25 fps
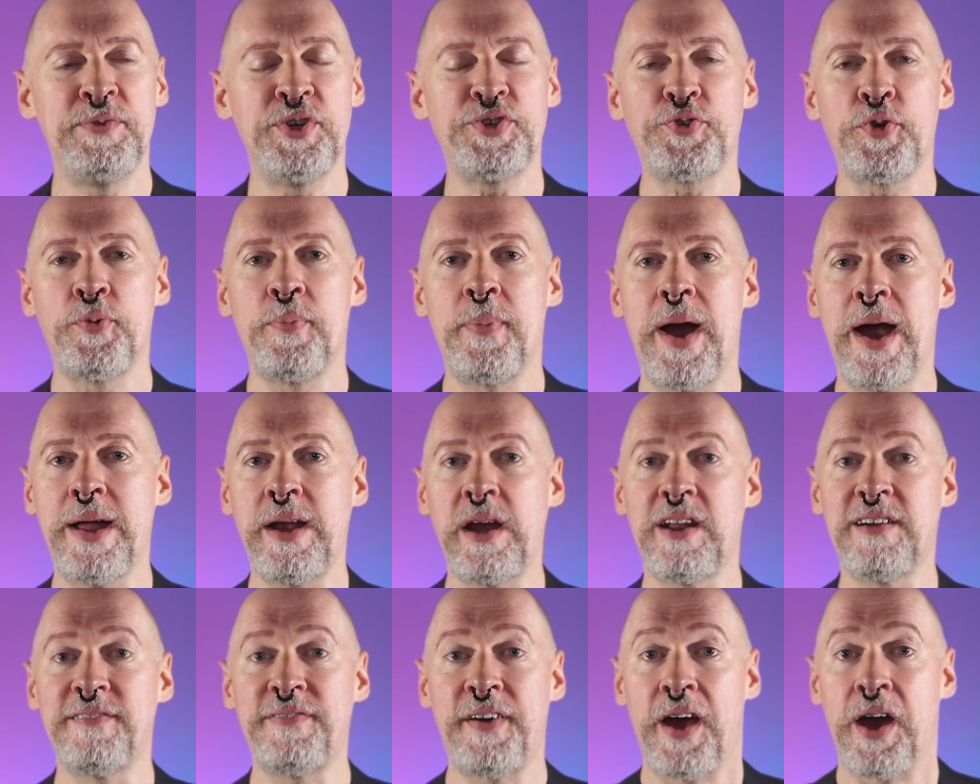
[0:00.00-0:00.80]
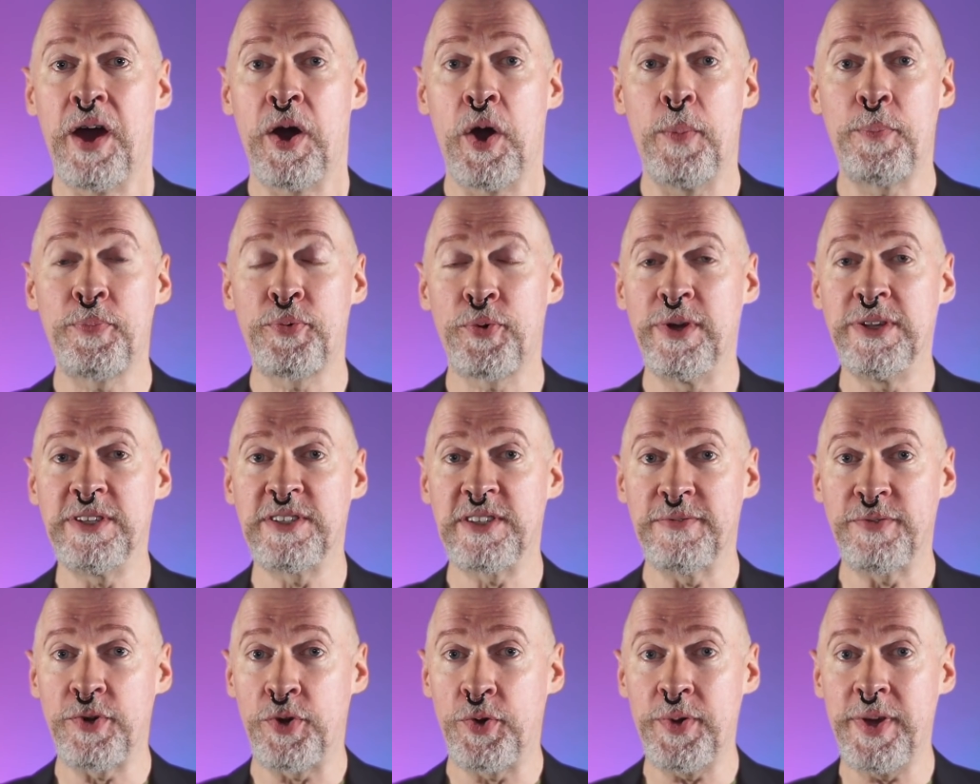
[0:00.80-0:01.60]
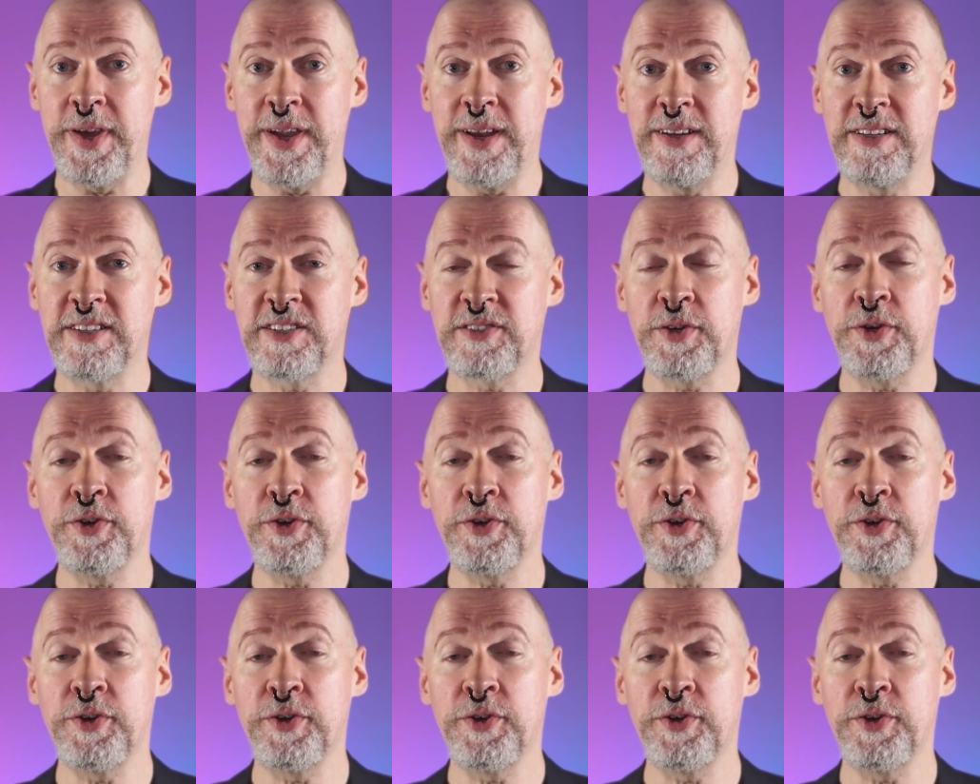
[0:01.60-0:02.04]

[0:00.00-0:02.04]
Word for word: just reminded of how Prince of Queens.